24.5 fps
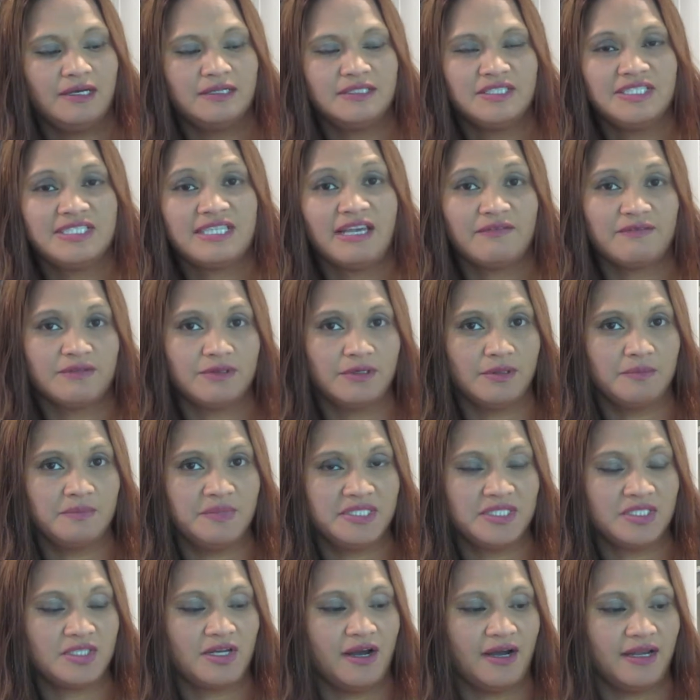several
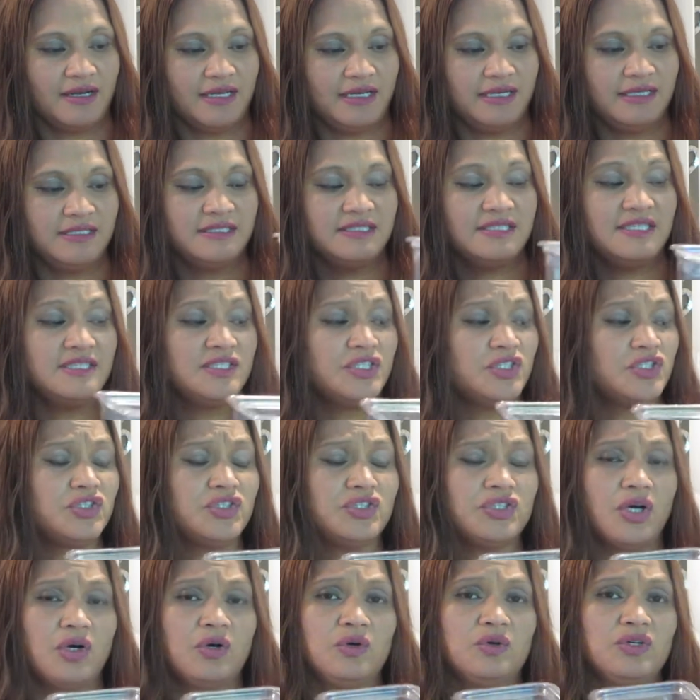biscottis. This is
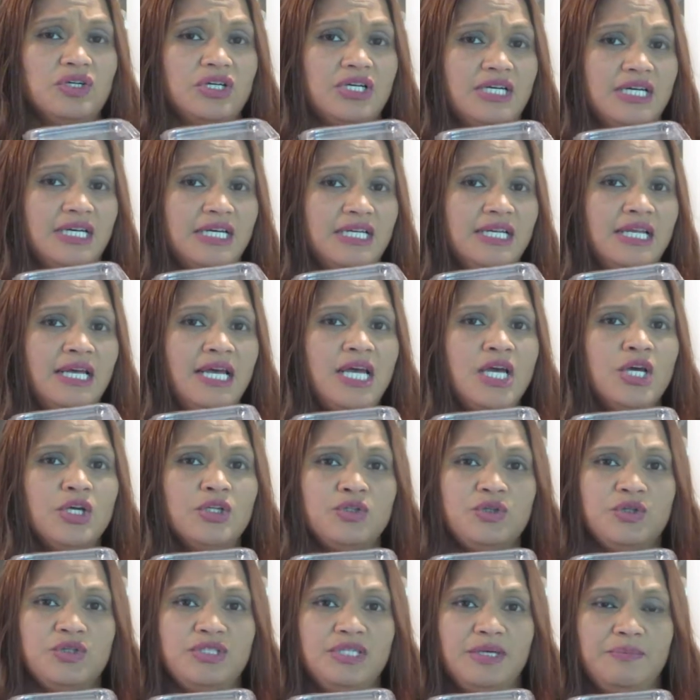so good
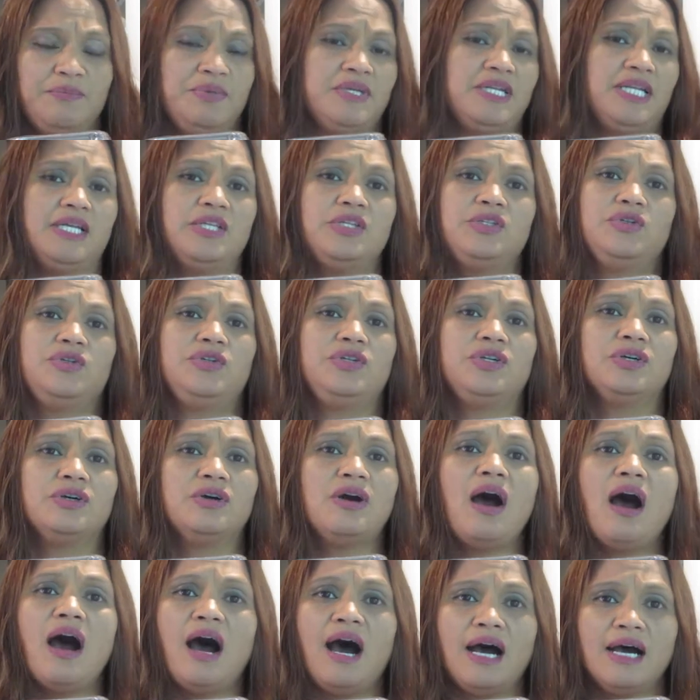to dip it into your
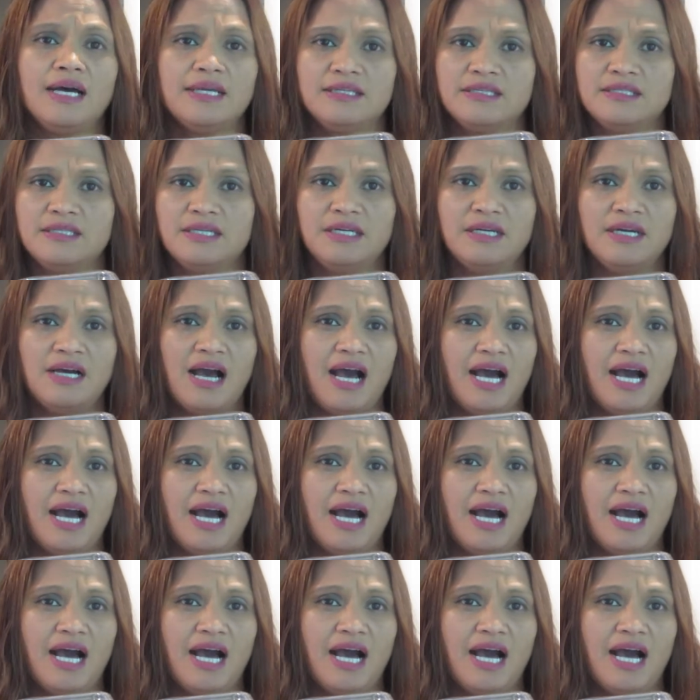hot